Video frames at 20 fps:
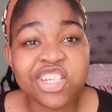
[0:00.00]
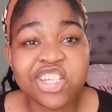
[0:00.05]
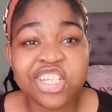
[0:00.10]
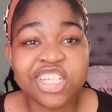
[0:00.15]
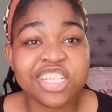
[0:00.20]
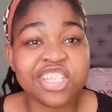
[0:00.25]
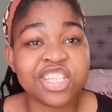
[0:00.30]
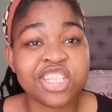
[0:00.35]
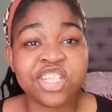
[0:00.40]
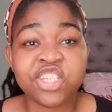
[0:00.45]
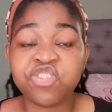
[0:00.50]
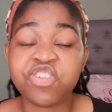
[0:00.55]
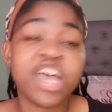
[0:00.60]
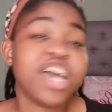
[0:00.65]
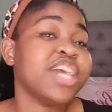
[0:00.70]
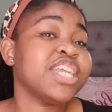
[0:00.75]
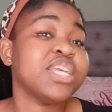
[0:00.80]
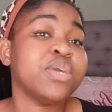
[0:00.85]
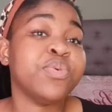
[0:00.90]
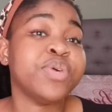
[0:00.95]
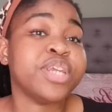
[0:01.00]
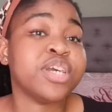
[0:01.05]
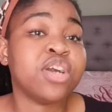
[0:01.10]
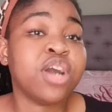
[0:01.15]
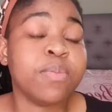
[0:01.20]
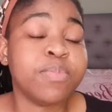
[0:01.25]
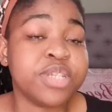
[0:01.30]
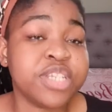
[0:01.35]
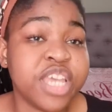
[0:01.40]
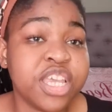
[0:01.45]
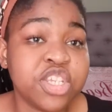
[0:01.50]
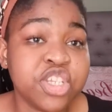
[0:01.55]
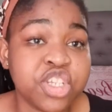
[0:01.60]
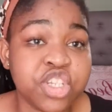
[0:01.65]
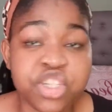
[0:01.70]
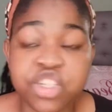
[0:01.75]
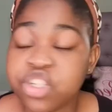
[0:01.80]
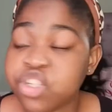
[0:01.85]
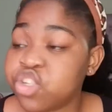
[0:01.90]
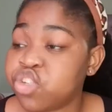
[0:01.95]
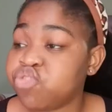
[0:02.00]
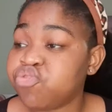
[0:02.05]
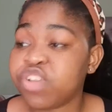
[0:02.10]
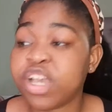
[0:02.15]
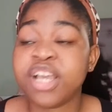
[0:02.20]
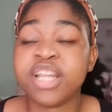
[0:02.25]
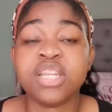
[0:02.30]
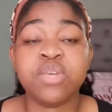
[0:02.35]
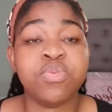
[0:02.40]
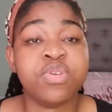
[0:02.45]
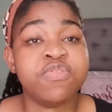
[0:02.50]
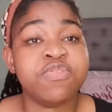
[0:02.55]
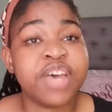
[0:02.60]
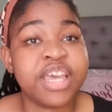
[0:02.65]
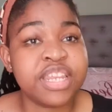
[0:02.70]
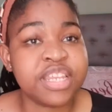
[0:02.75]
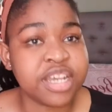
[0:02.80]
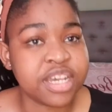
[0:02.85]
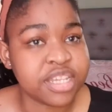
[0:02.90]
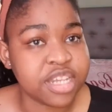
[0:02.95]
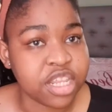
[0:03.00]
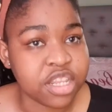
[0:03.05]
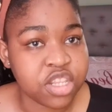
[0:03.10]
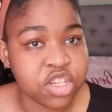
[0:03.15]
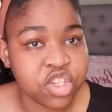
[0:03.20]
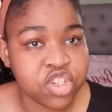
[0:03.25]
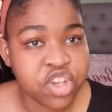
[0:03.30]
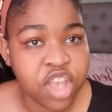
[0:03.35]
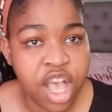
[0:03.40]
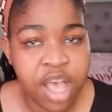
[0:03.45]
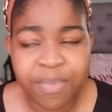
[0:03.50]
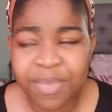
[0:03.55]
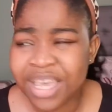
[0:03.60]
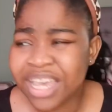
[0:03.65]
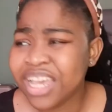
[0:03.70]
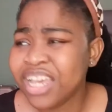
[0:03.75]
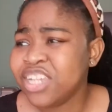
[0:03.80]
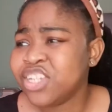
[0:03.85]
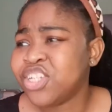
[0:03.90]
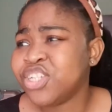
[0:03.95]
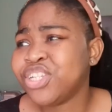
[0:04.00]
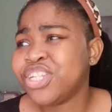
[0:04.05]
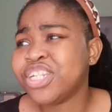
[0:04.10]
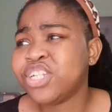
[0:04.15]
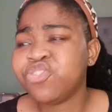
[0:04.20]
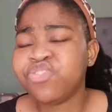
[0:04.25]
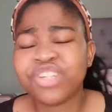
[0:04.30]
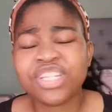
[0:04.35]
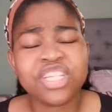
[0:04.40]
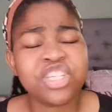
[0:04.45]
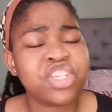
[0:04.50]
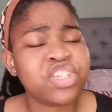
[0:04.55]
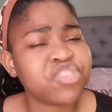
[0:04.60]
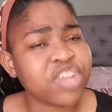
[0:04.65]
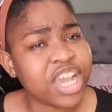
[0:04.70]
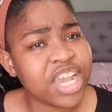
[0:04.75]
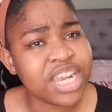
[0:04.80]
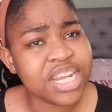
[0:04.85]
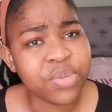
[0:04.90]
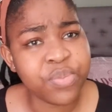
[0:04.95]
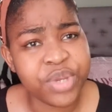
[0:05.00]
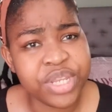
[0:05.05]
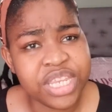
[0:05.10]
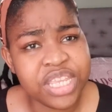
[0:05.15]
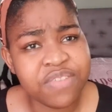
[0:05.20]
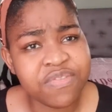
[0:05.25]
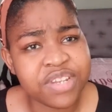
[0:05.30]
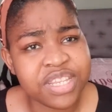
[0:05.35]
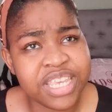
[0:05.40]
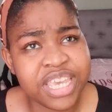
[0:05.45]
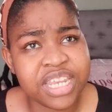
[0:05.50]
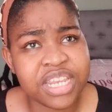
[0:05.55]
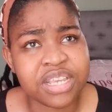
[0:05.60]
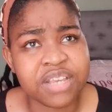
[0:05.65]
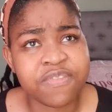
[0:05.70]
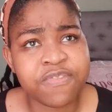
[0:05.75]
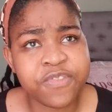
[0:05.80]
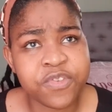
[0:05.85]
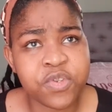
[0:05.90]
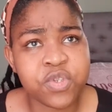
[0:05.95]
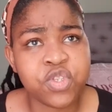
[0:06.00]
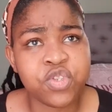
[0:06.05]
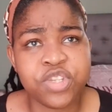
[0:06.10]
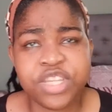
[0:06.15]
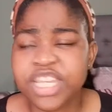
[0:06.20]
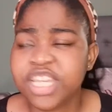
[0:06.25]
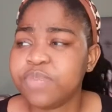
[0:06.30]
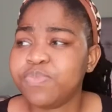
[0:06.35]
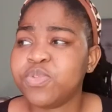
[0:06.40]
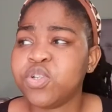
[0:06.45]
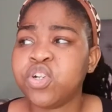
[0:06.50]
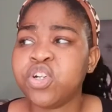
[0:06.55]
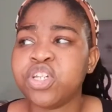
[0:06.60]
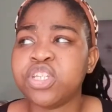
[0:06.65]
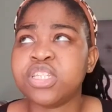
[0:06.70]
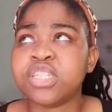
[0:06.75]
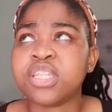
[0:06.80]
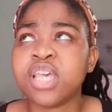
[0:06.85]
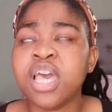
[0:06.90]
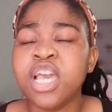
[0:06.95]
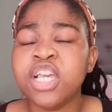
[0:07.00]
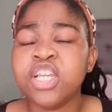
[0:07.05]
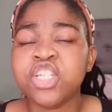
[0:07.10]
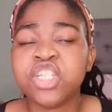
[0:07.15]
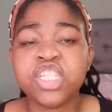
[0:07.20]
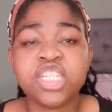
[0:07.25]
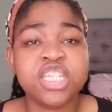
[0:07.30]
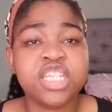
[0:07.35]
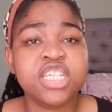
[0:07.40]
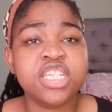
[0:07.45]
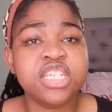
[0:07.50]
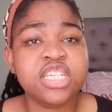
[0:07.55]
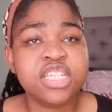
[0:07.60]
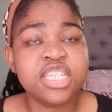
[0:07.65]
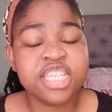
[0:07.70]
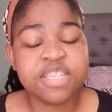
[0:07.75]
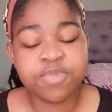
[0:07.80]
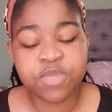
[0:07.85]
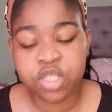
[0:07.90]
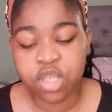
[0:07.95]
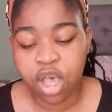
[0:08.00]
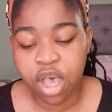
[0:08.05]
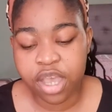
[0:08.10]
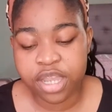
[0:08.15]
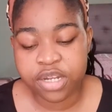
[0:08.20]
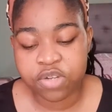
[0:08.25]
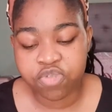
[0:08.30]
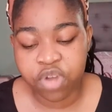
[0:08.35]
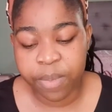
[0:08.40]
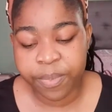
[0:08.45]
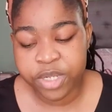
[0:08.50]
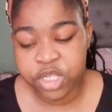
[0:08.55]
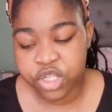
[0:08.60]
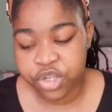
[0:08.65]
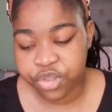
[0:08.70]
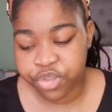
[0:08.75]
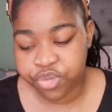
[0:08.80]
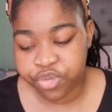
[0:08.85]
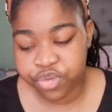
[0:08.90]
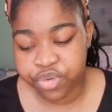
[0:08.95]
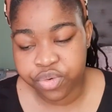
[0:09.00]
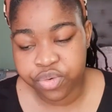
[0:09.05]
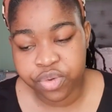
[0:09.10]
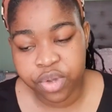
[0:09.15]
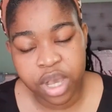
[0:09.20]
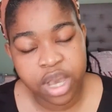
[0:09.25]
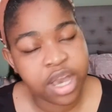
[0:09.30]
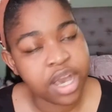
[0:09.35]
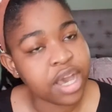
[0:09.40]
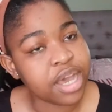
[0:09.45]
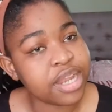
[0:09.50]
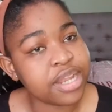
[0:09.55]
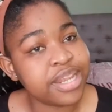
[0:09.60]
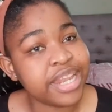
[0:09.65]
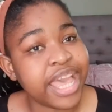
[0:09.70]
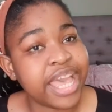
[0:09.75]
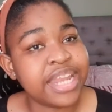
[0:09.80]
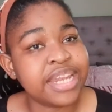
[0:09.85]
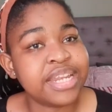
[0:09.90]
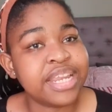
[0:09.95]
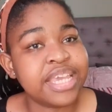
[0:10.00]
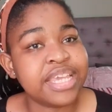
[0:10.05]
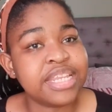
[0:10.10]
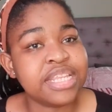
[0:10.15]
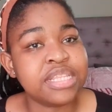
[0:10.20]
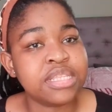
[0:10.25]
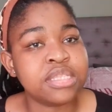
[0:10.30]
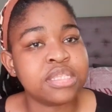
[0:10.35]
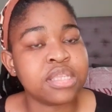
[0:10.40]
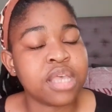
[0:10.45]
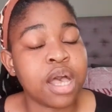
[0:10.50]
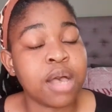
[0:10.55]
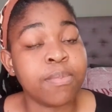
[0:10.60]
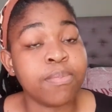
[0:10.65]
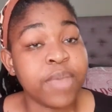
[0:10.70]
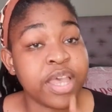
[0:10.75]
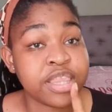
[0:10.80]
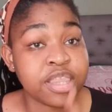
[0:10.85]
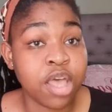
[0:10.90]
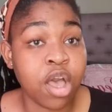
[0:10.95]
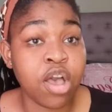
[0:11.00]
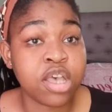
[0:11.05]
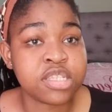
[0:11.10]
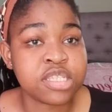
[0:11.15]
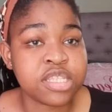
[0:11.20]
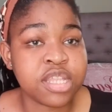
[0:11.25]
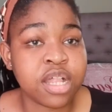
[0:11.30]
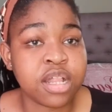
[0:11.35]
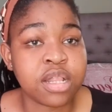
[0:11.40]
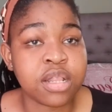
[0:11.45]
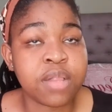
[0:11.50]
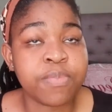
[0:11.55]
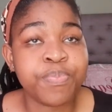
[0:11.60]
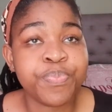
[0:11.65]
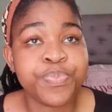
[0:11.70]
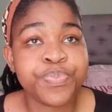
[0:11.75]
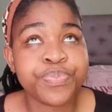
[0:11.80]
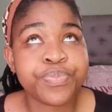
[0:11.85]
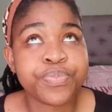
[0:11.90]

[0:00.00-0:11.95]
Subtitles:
She's struggling with accommodation. She's struggling with finding another job. She's literally struggling with even getting food to eat, because she keeps on rummaging through her landladies at the hostel.